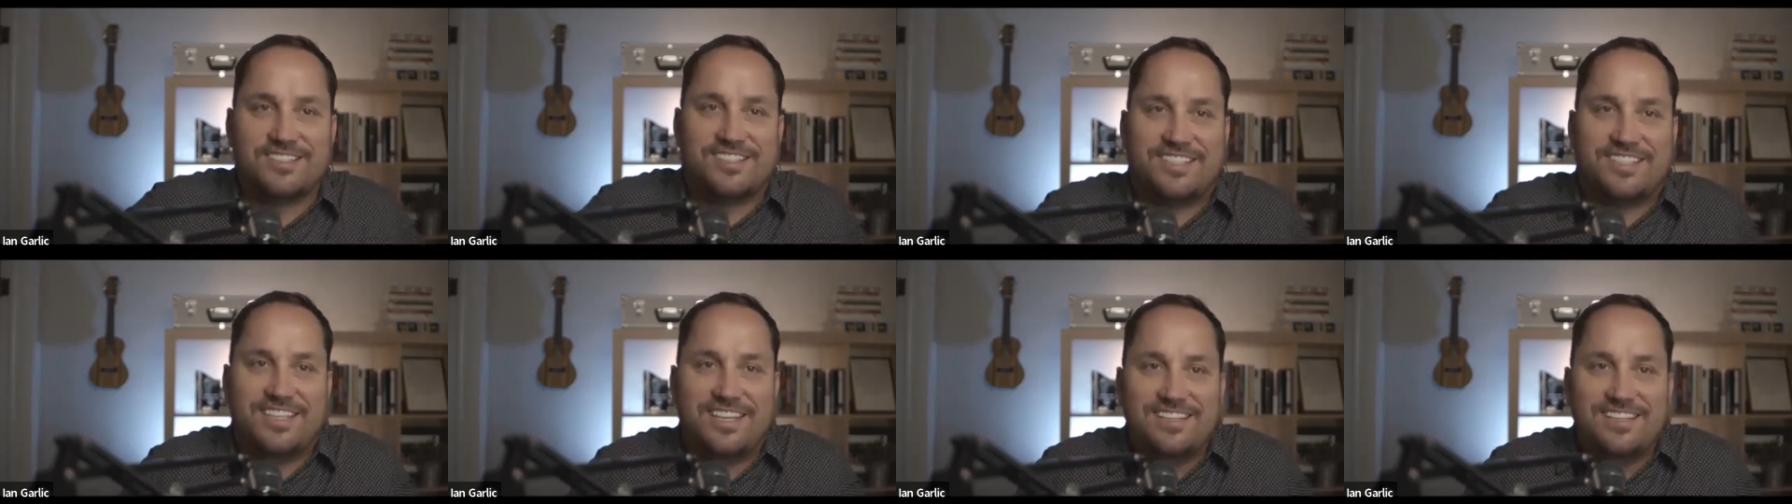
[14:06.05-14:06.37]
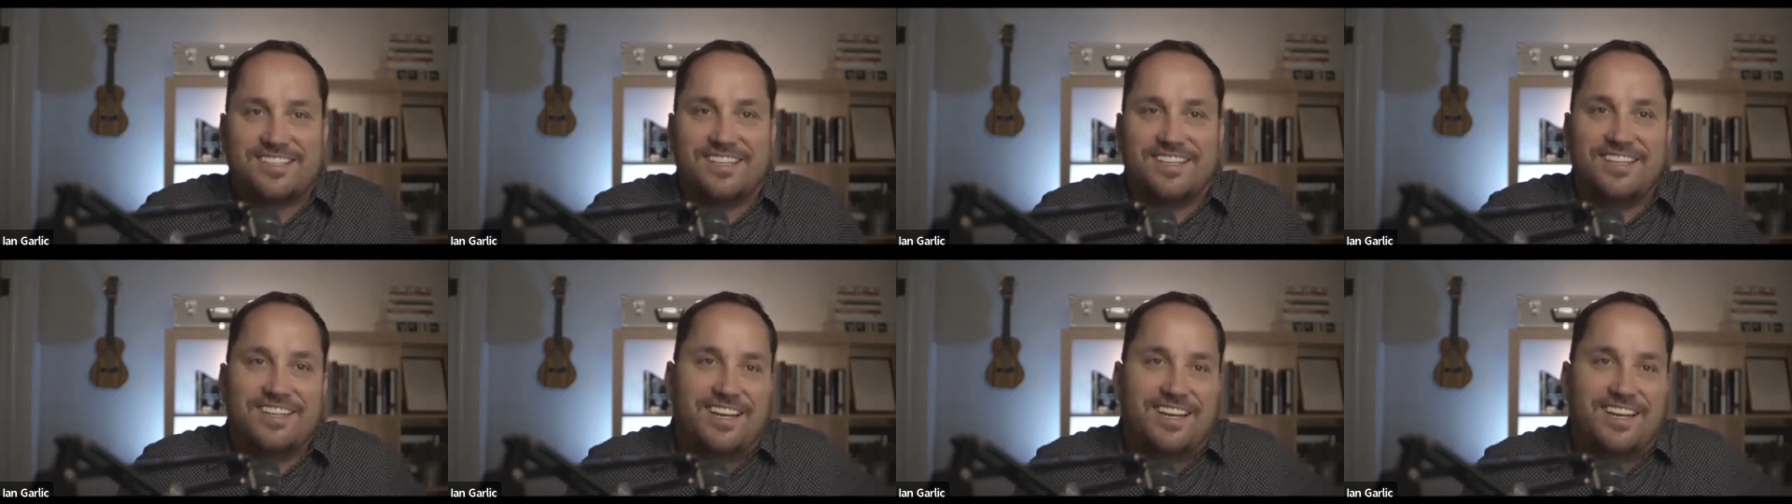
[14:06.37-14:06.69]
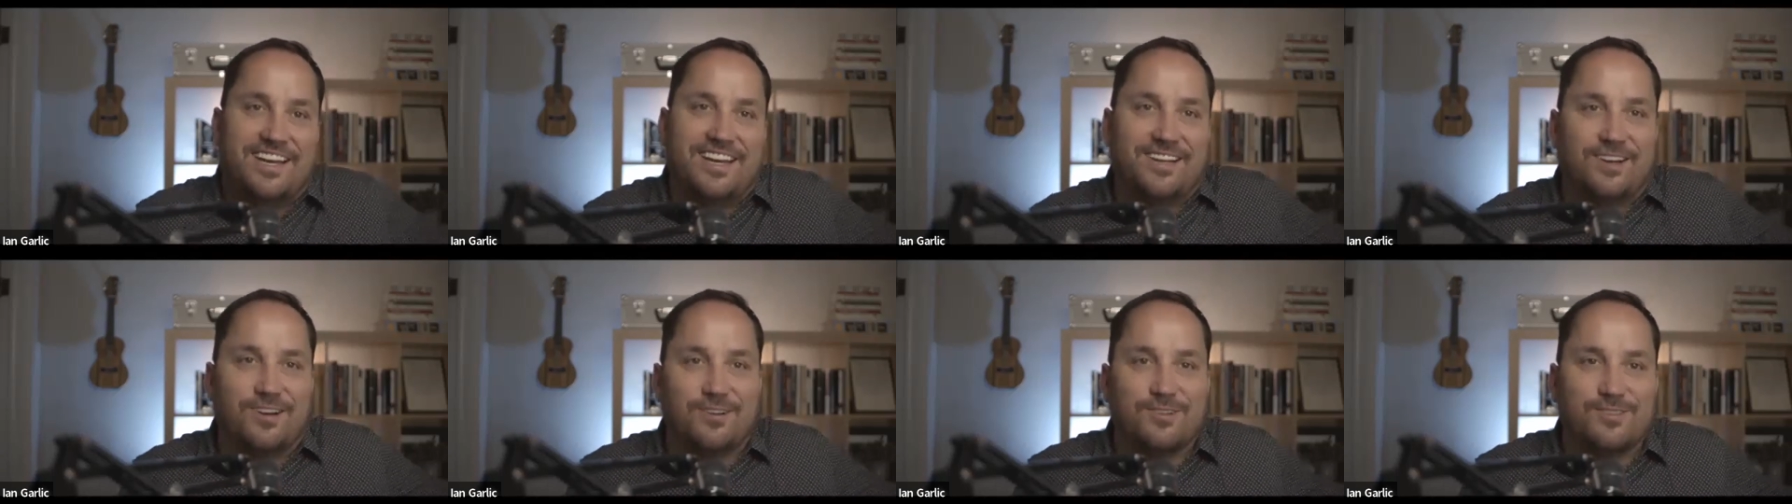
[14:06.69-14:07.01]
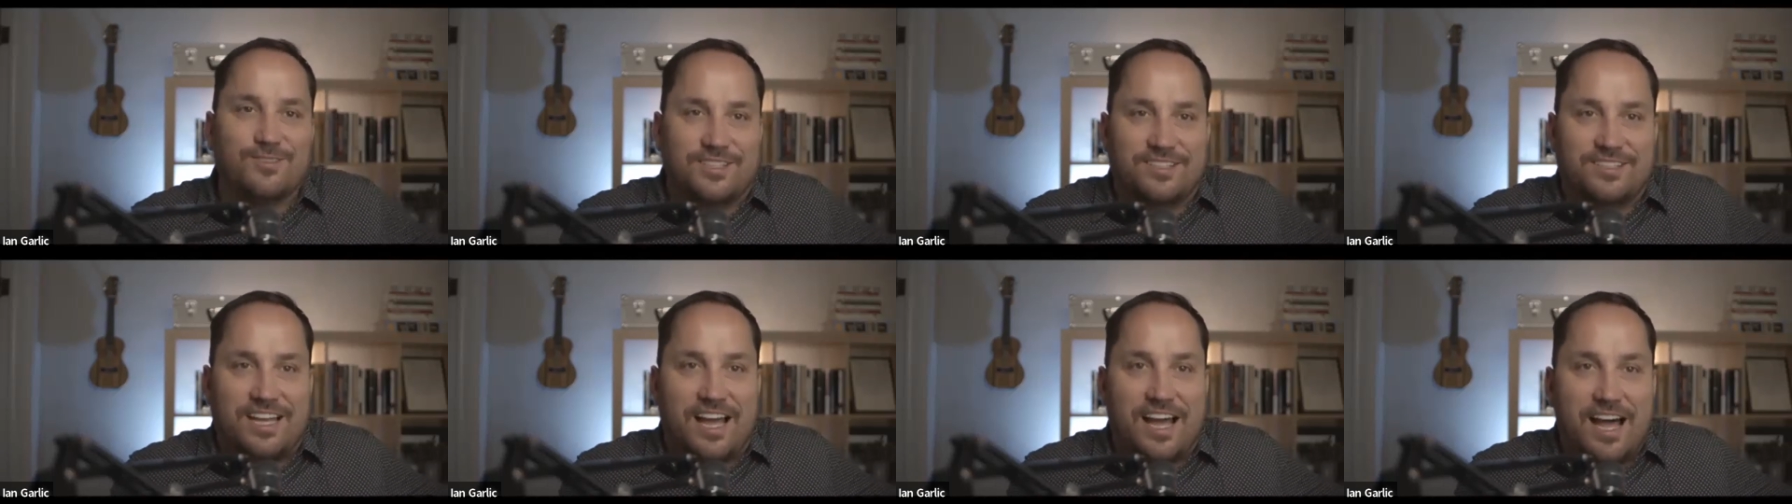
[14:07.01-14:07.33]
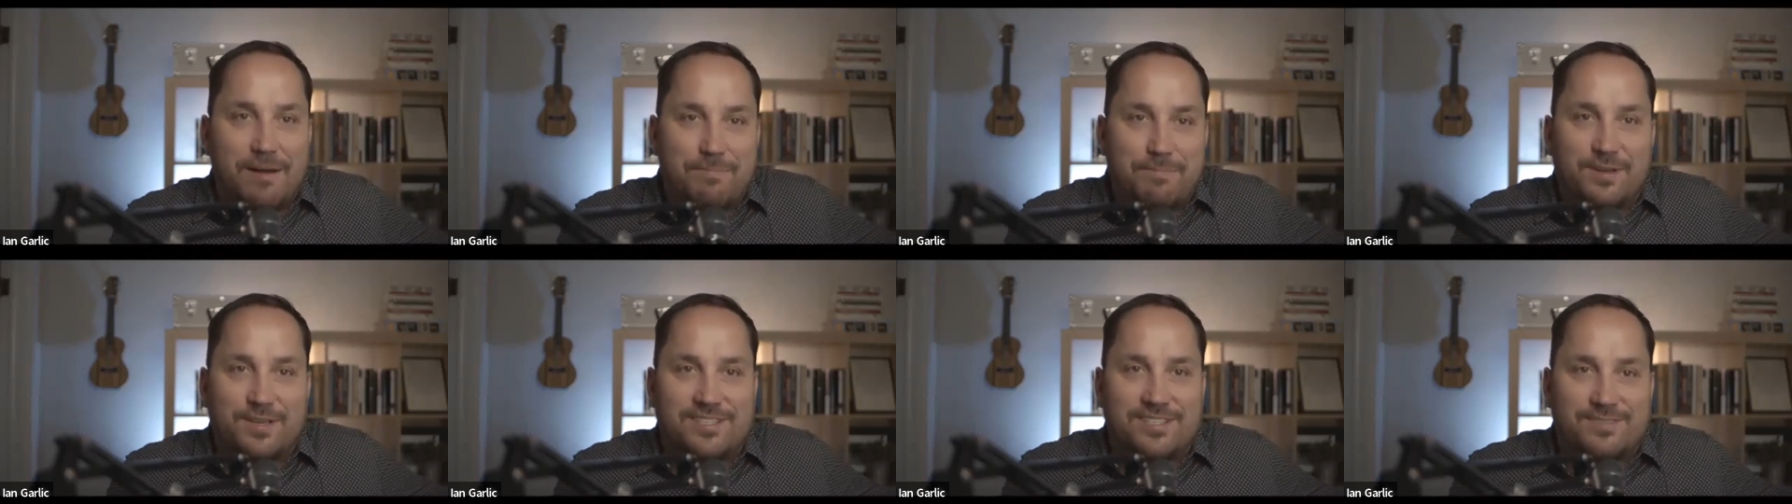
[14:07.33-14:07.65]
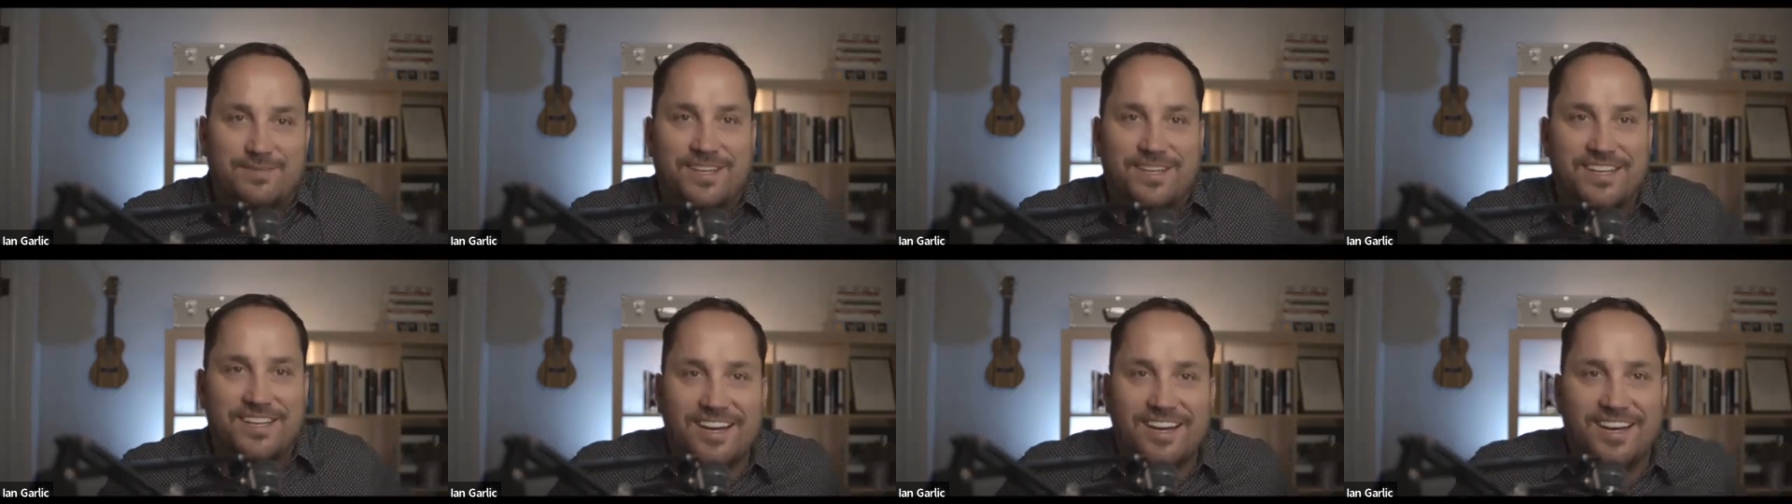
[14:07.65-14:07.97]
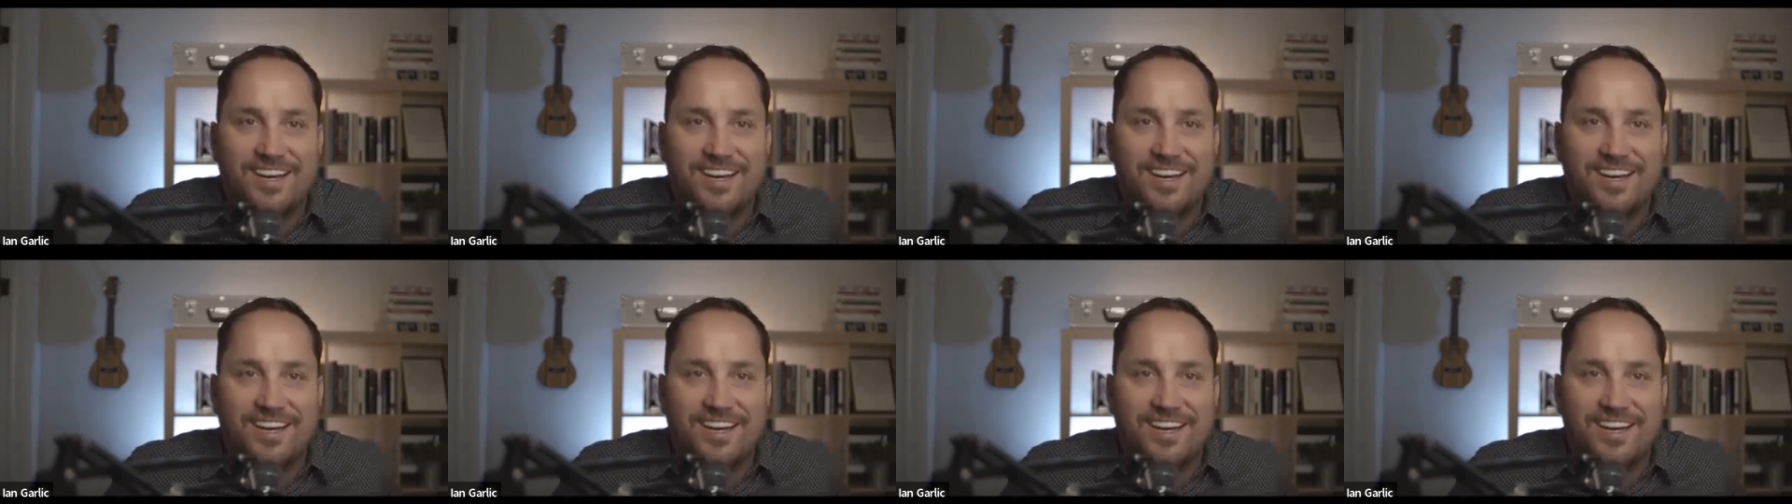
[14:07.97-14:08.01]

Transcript: sees it and he goes and copies me